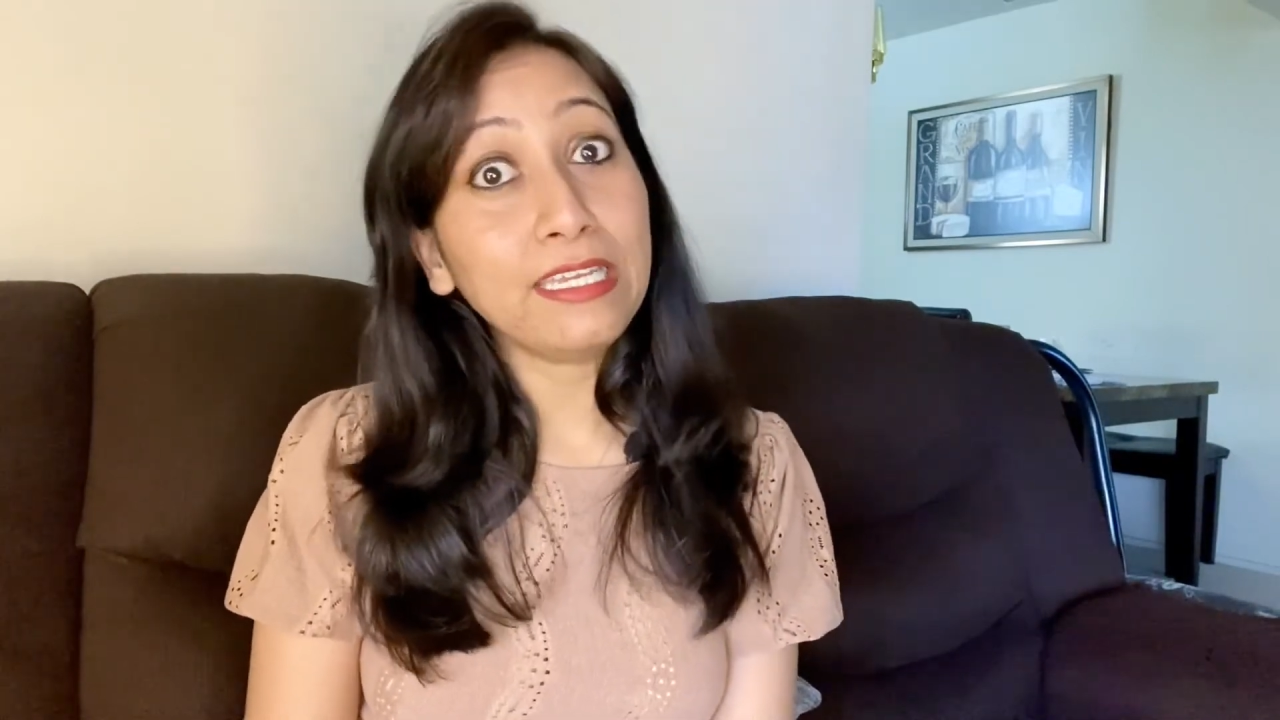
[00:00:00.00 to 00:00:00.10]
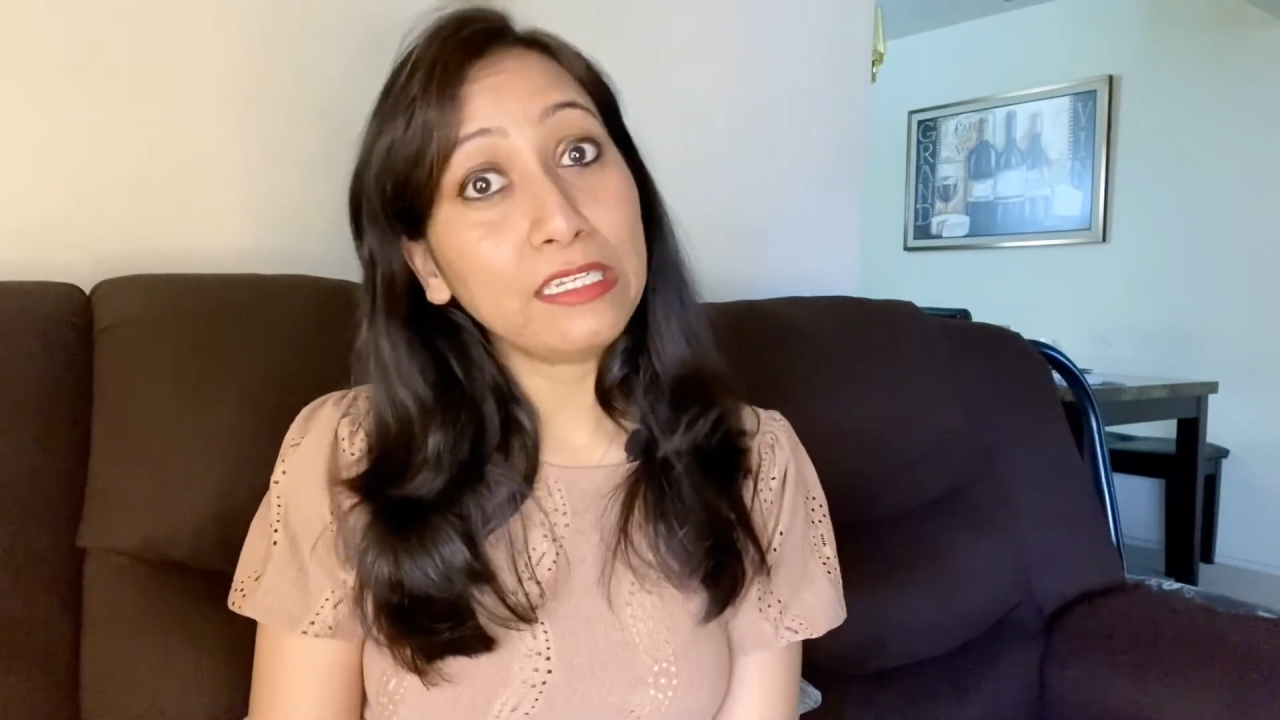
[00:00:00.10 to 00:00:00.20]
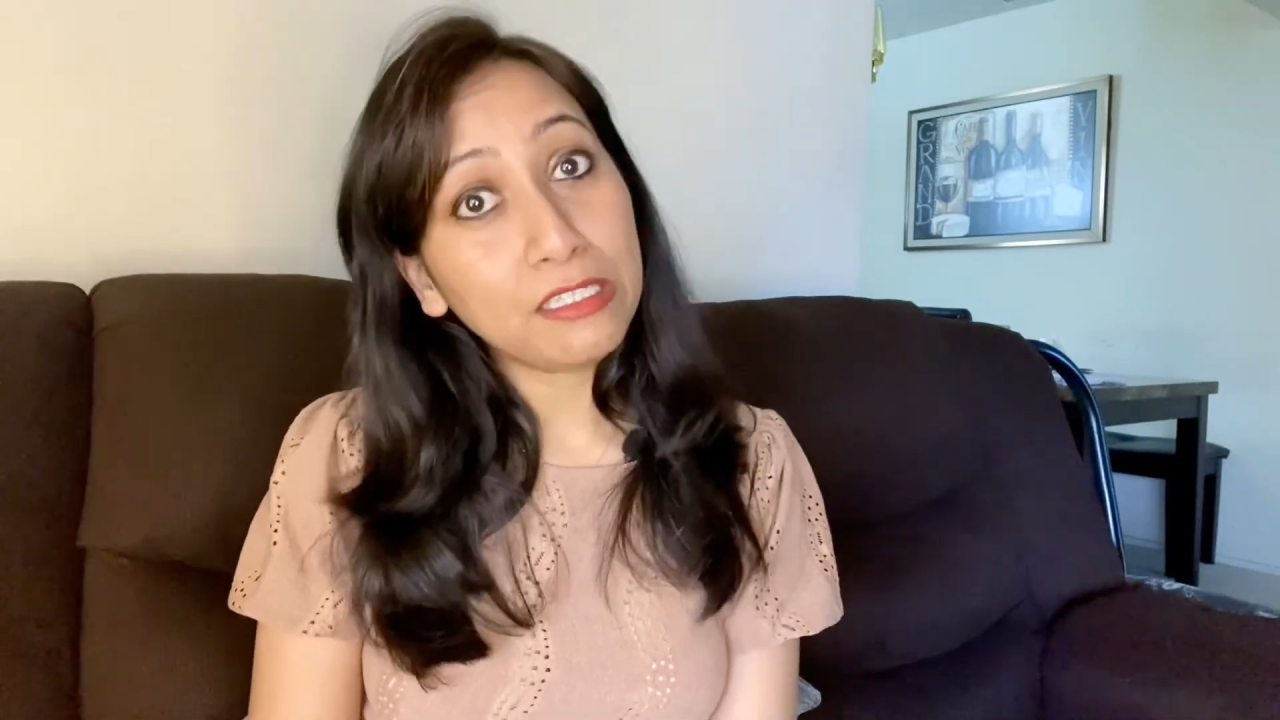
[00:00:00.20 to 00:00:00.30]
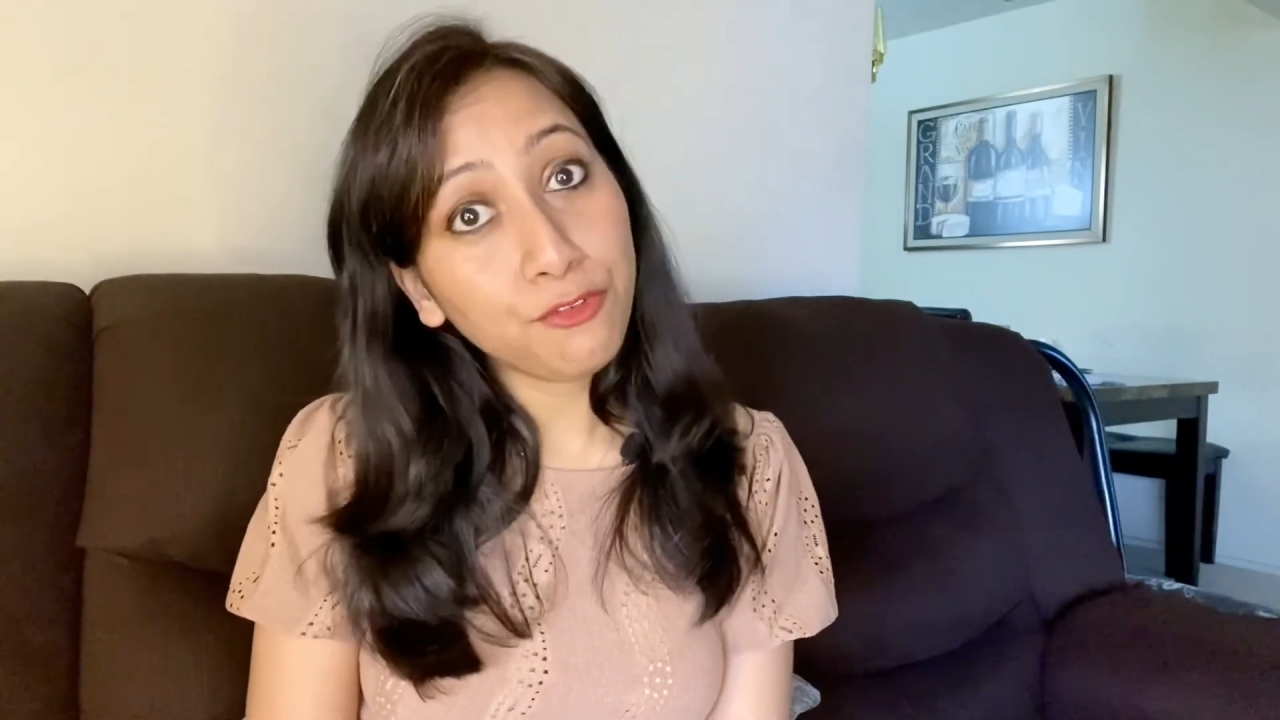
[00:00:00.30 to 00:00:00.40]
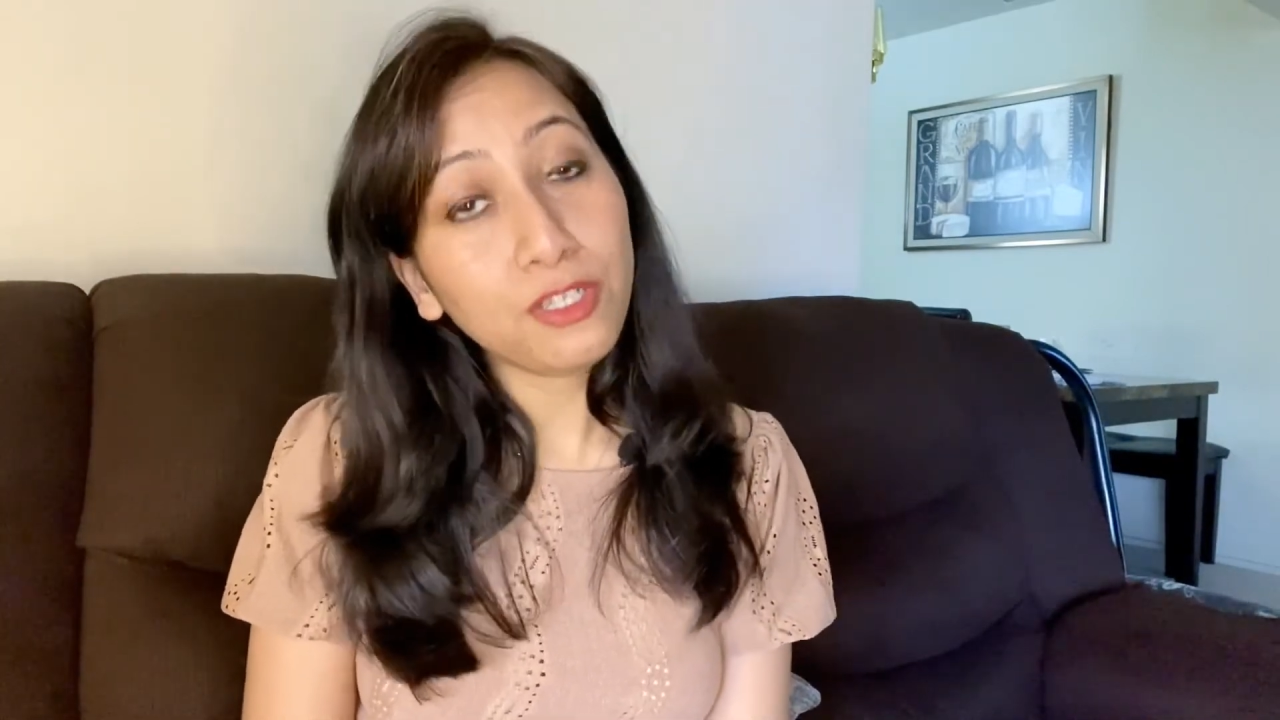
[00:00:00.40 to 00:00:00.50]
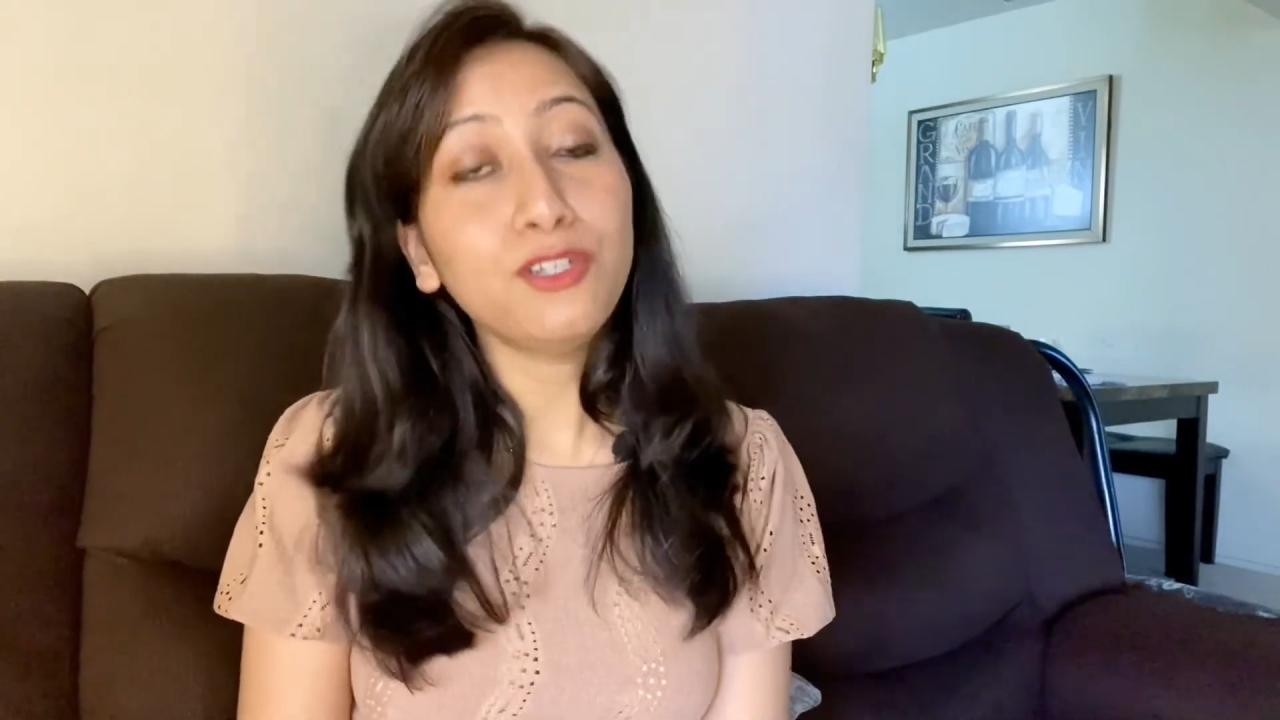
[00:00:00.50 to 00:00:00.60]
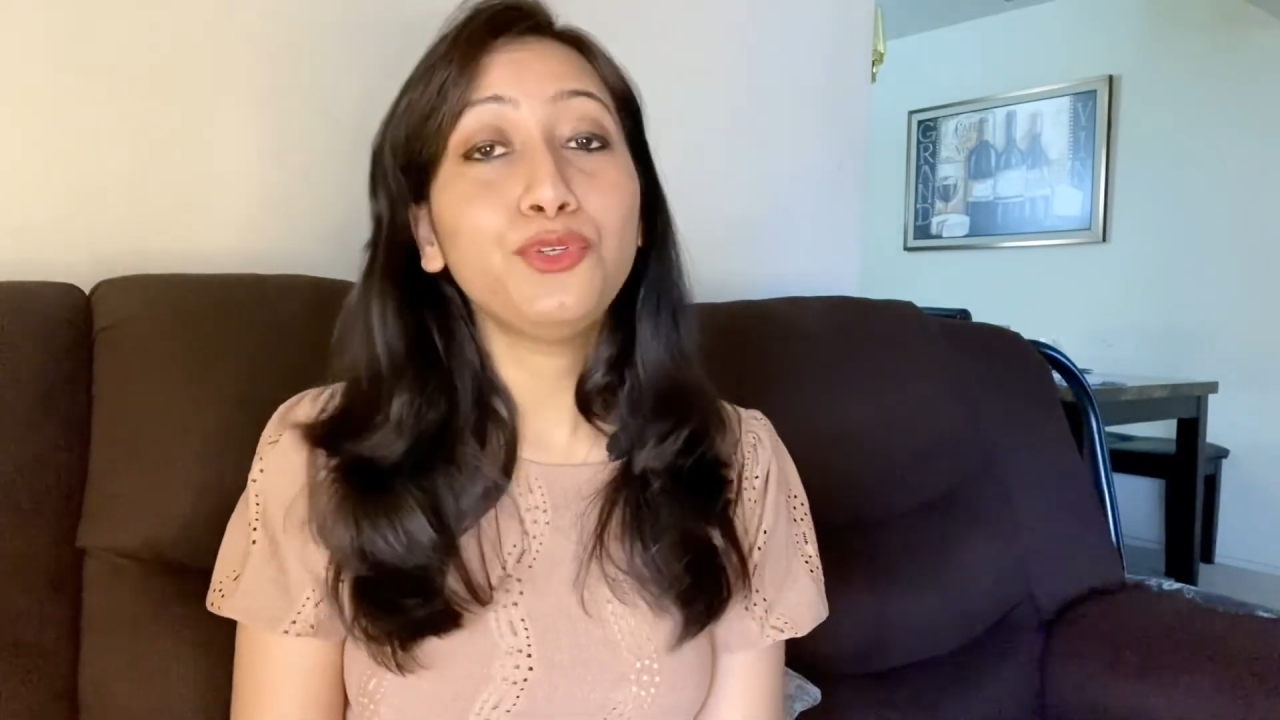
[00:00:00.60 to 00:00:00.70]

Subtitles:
difficult to